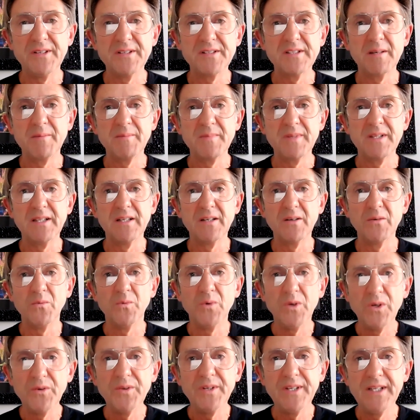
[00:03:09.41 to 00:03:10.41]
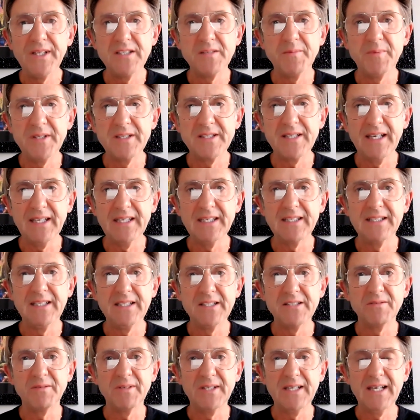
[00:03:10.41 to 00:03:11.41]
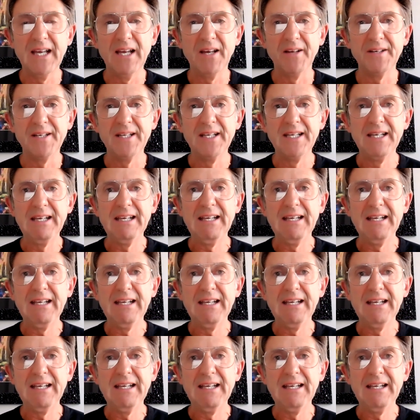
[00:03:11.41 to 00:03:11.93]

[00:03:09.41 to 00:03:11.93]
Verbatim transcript: and something that will need to be taken into account